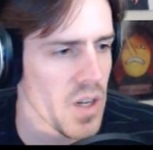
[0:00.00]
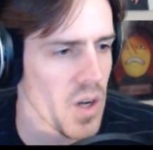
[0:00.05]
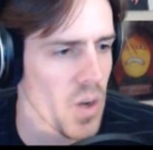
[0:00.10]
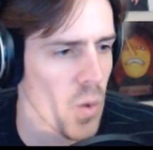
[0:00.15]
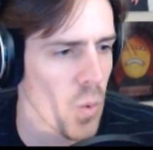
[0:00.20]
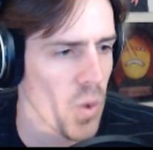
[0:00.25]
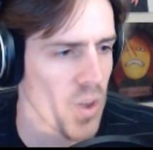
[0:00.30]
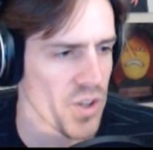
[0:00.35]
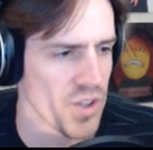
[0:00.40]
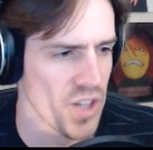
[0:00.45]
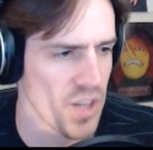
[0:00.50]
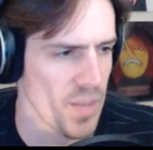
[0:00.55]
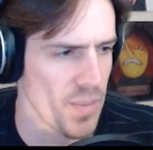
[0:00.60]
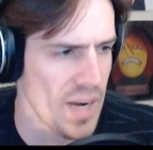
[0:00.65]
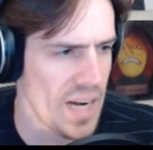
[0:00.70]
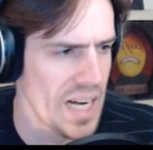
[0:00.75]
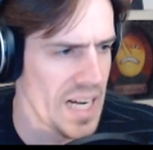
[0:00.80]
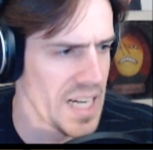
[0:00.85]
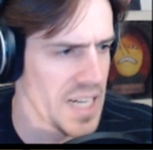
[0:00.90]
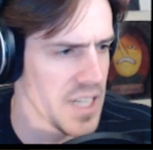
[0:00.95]
What am
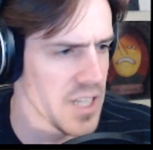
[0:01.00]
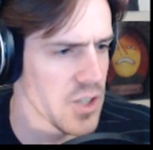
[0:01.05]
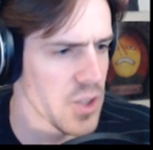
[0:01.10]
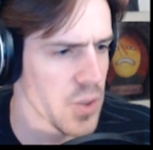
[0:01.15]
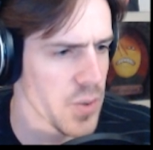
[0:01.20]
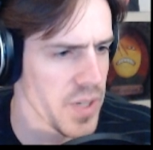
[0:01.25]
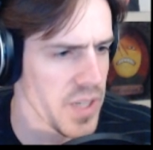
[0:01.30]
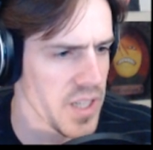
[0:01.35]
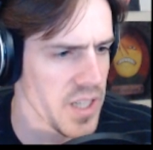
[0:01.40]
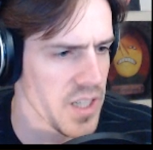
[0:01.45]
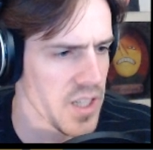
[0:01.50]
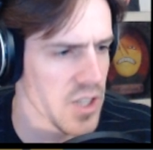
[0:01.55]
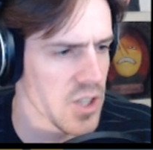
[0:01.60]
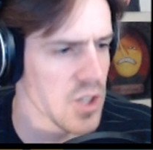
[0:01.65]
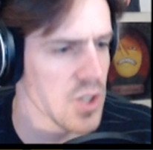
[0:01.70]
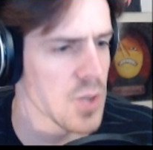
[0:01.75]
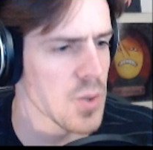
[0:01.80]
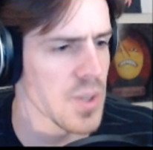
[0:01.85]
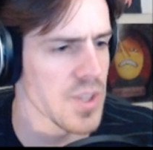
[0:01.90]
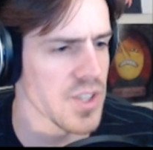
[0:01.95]
I doing here?
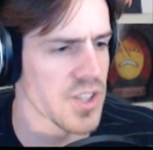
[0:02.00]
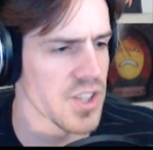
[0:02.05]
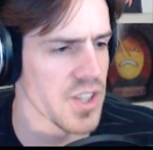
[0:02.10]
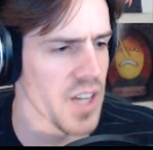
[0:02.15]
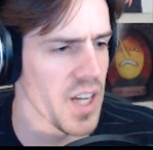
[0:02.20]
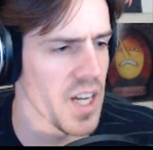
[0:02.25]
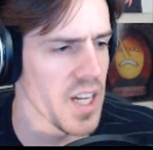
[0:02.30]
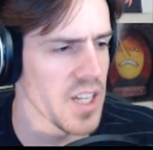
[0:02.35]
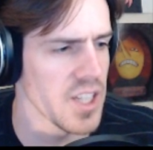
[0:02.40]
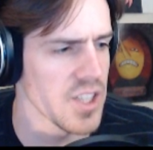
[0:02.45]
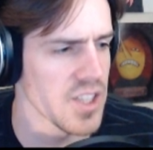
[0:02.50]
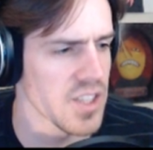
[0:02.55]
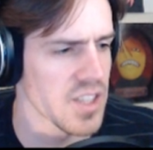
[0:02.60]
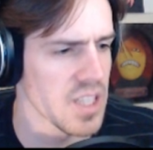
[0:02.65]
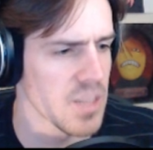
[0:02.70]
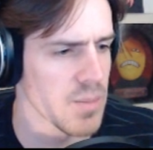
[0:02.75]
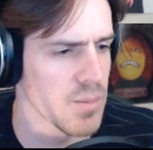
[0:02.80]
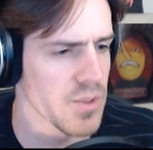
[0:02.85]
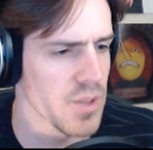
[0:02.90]
Good question. I just stumbled